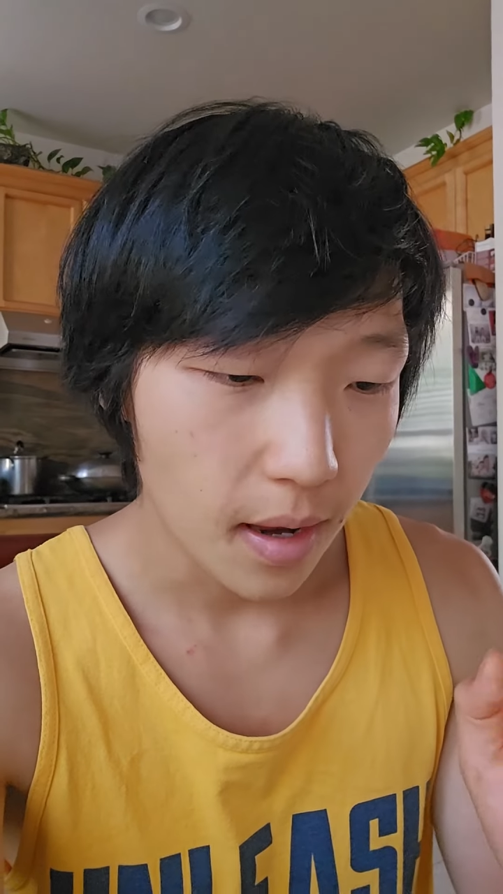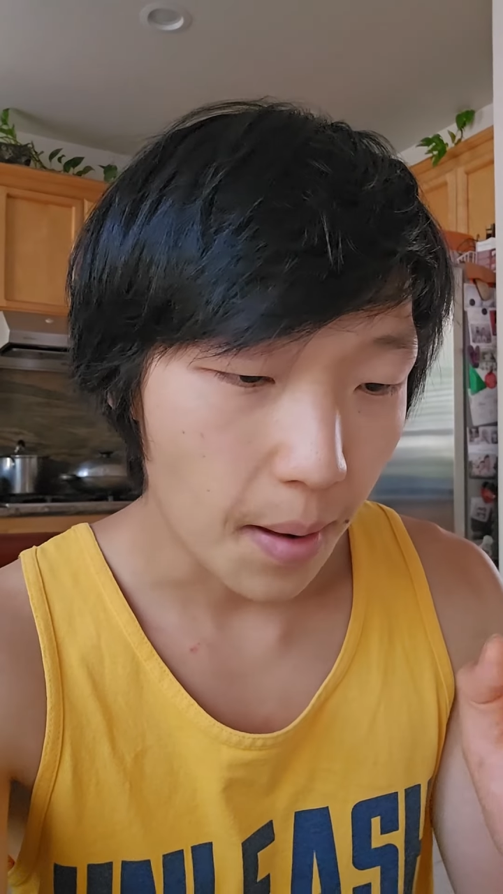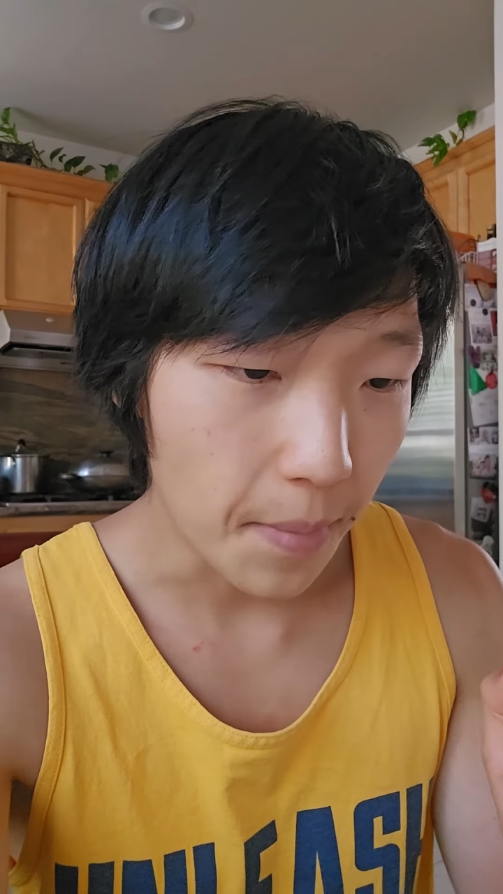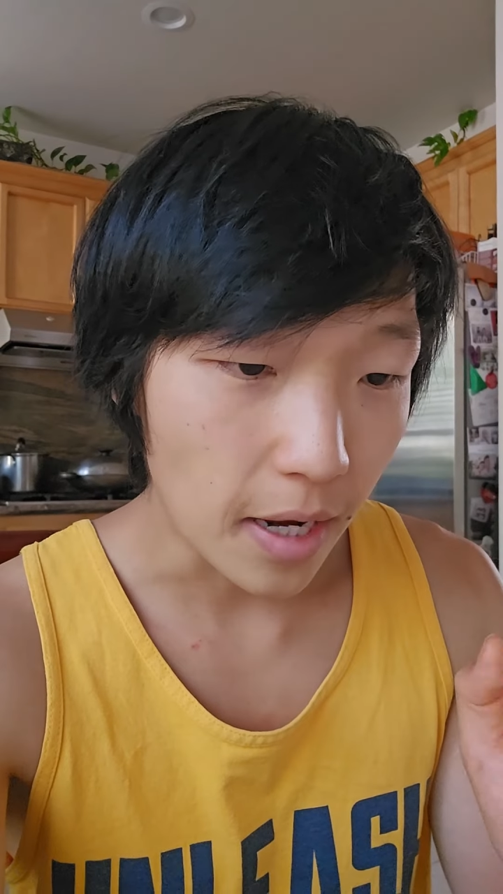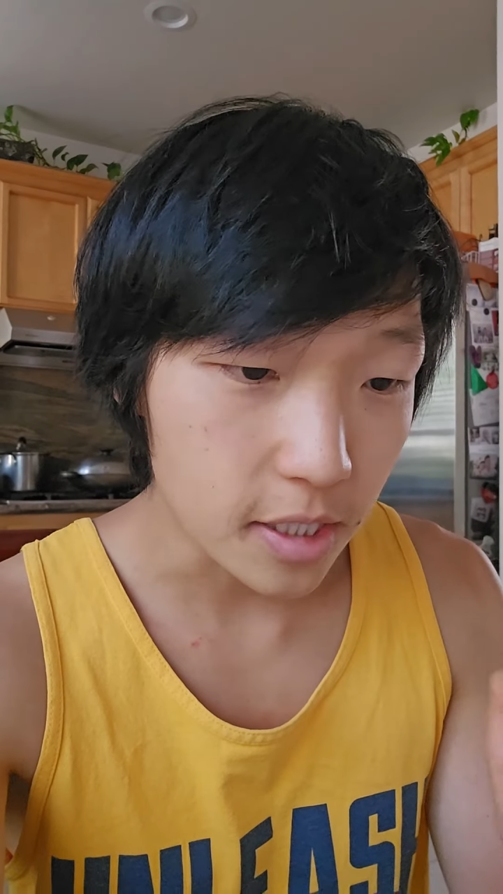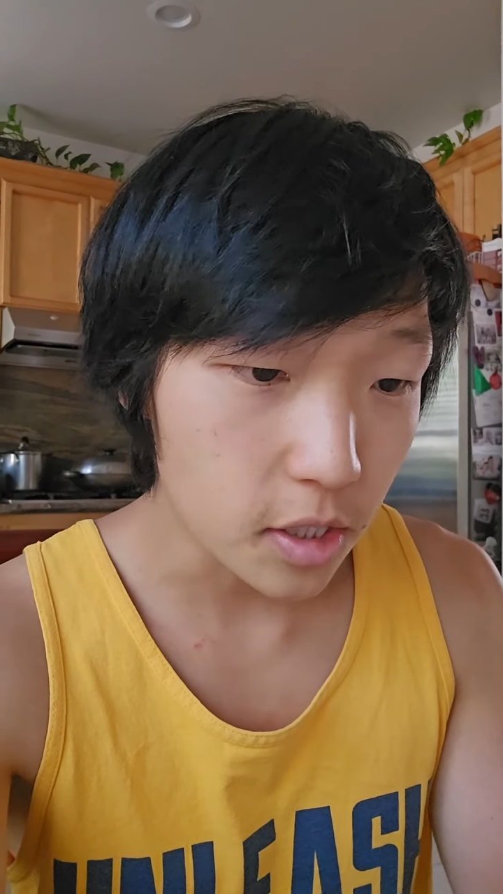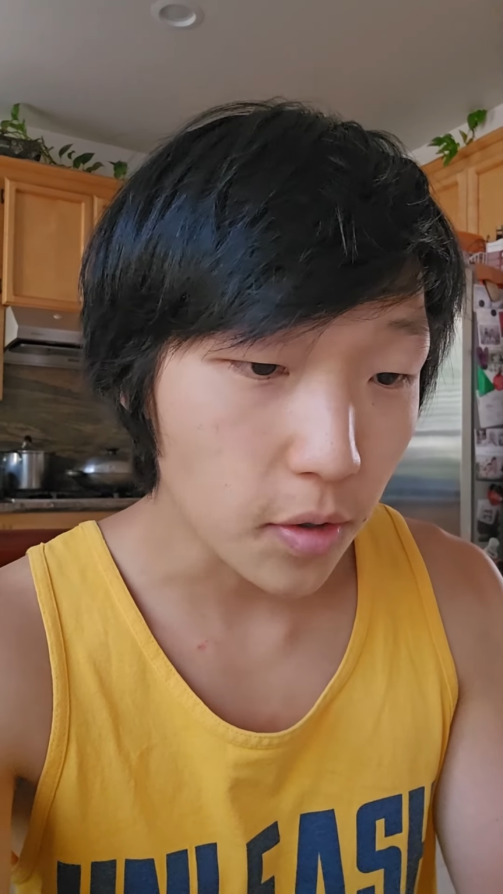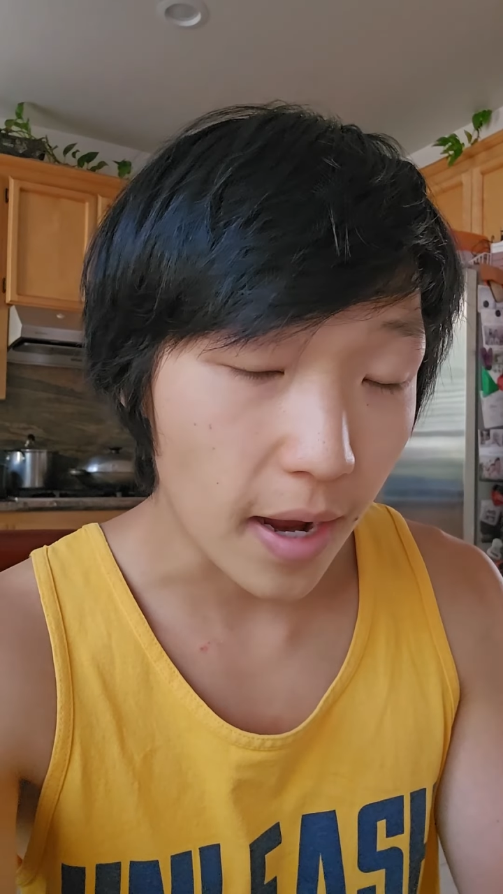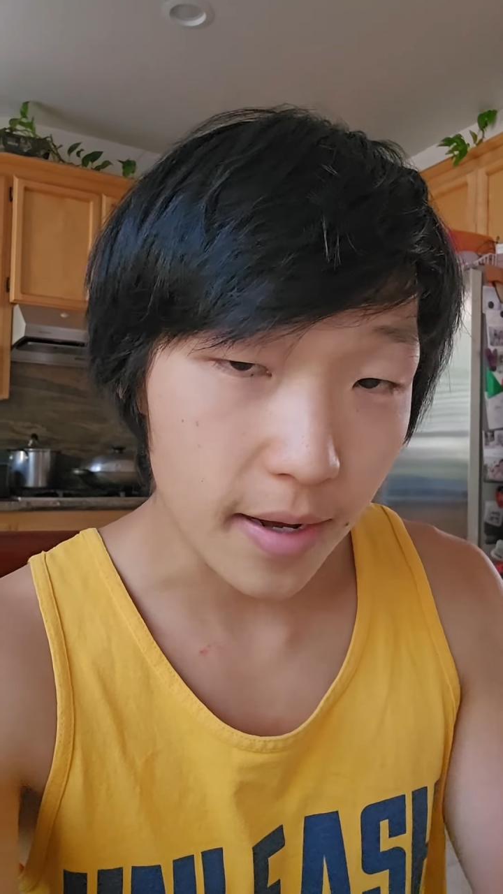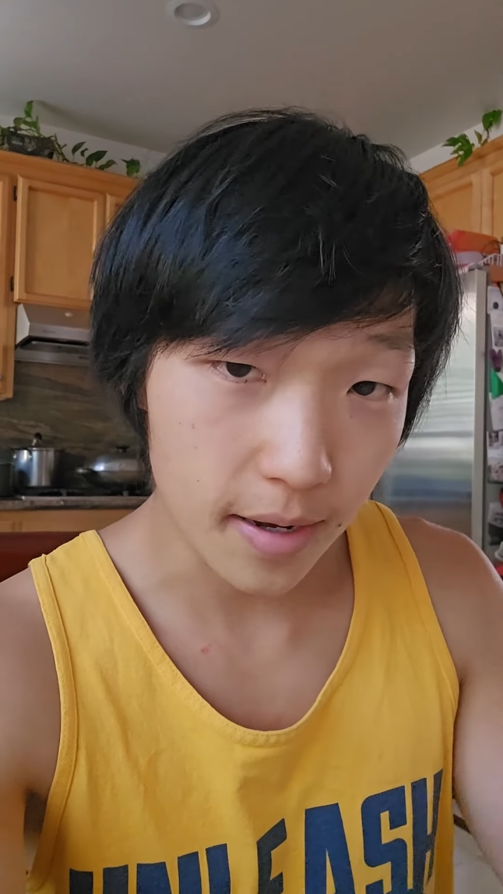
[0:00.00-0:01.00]
imagine
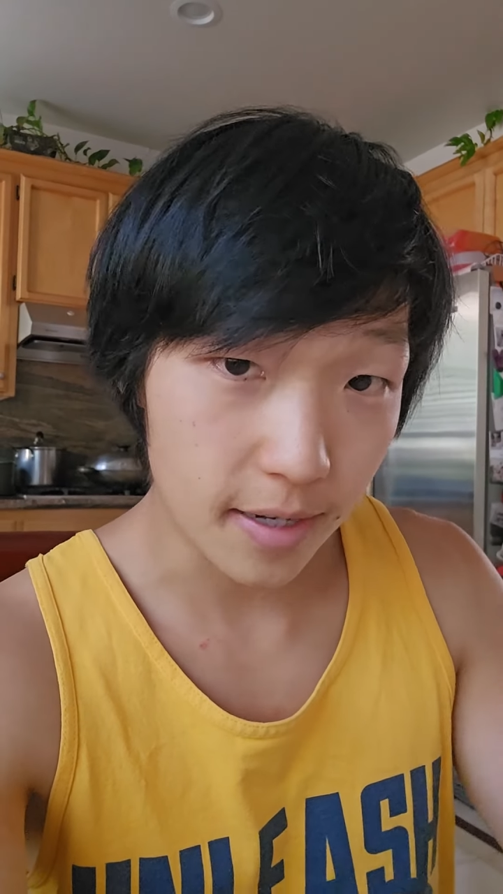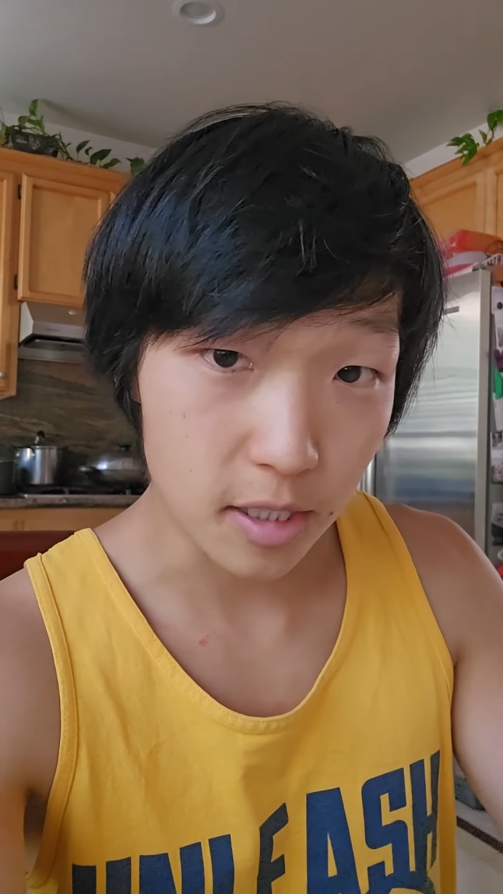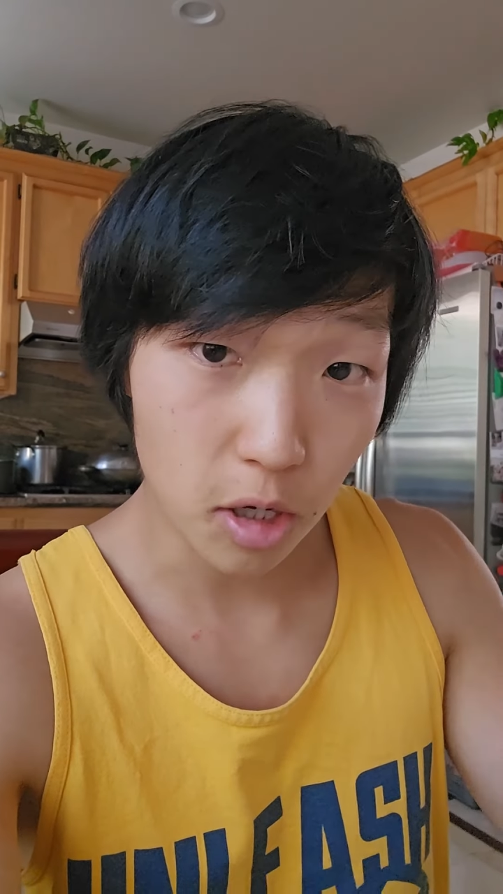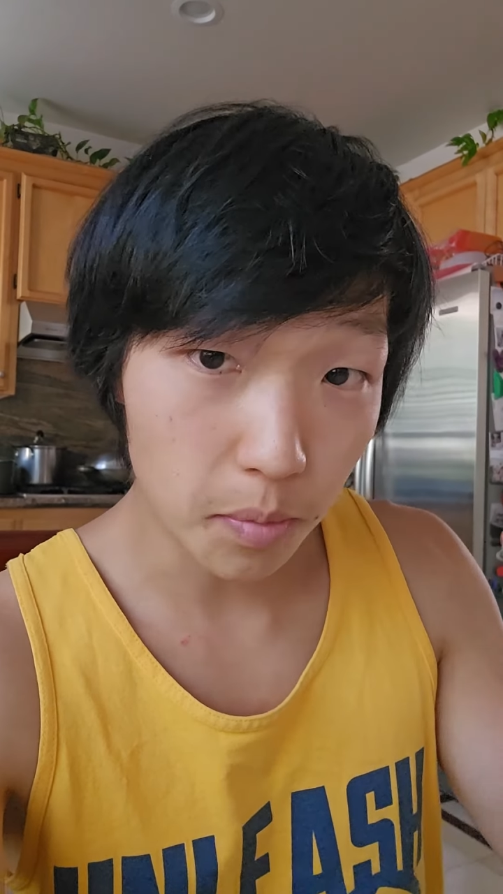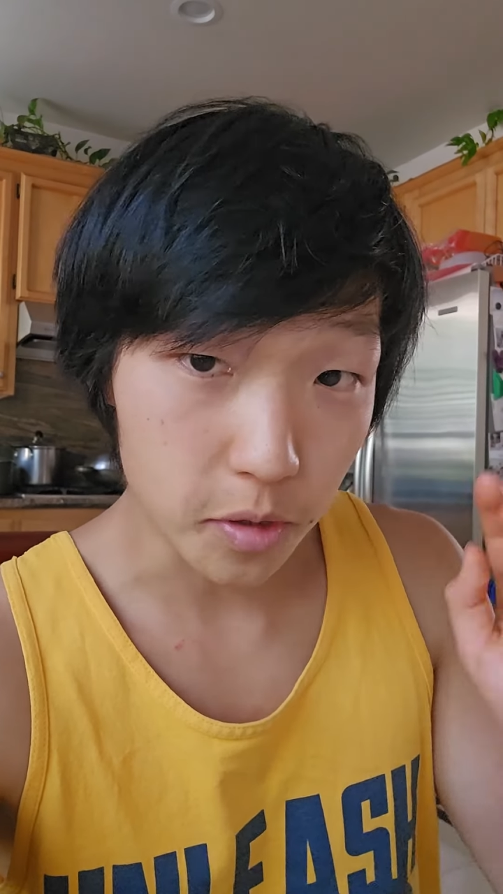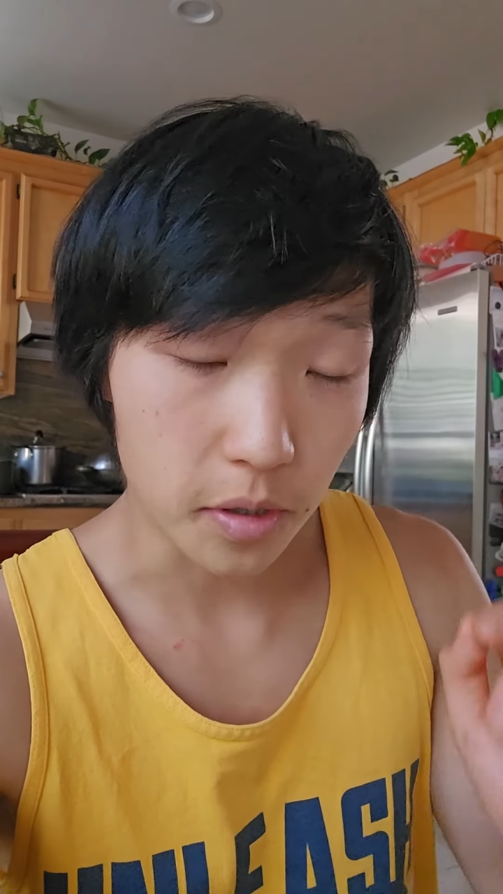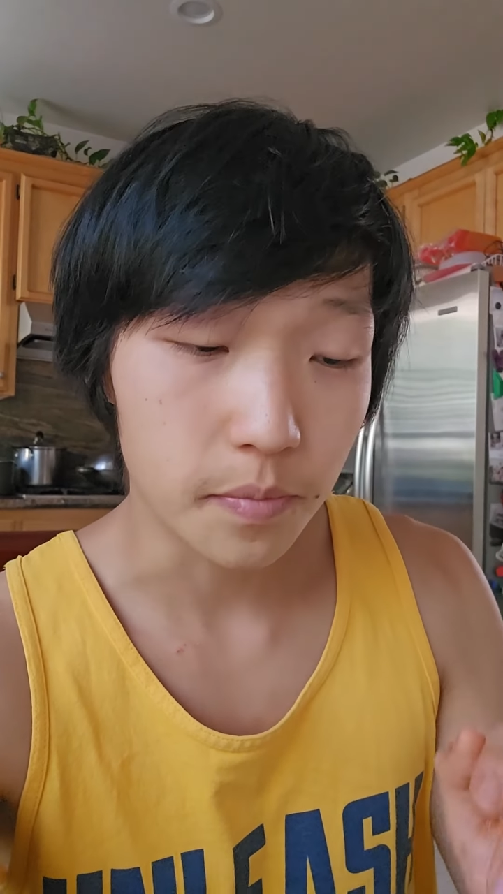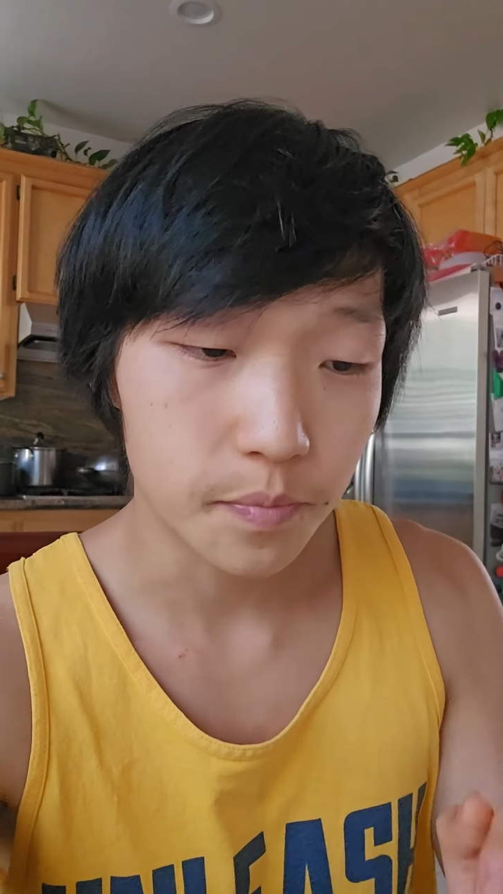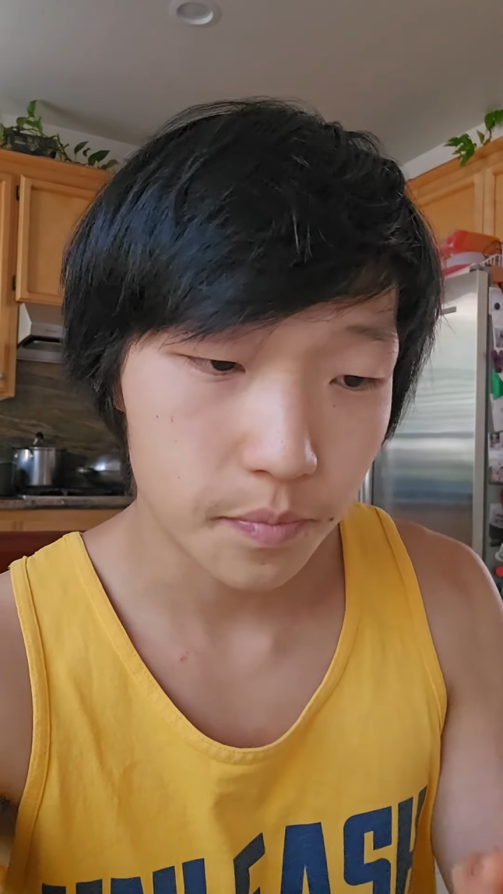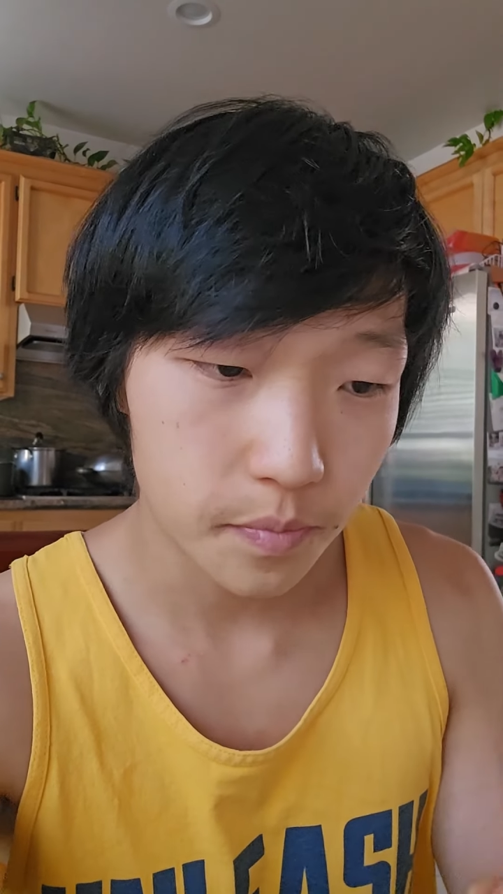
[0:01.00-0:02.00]
you had an ice sculpture.